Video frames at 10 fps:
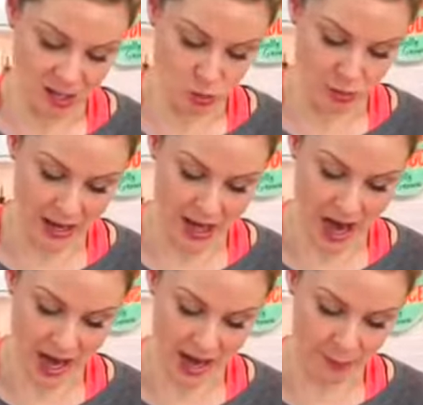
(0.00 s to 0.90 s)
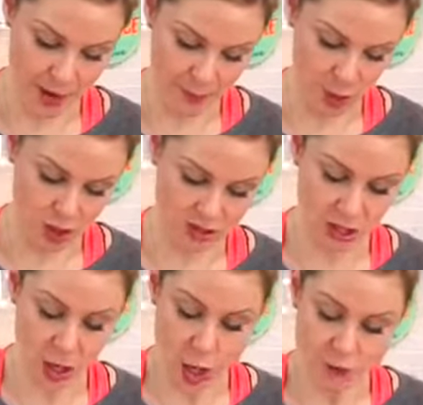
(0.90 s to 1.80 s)
it's red cayenne peppers,
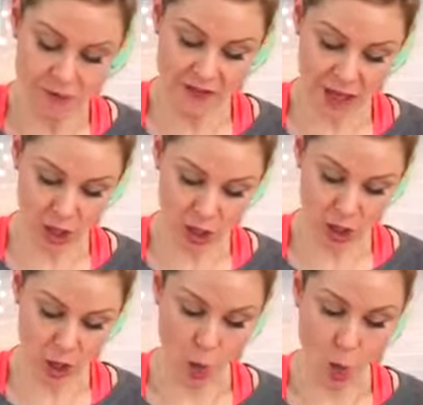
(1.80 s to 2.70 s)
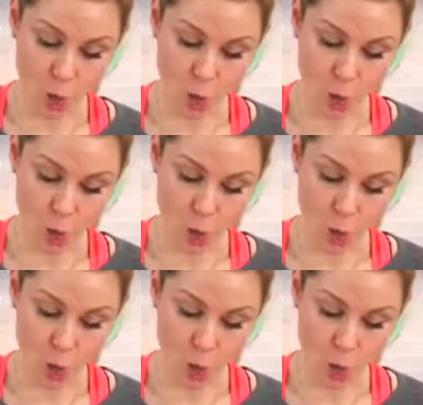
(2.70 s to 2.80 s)
vinegar,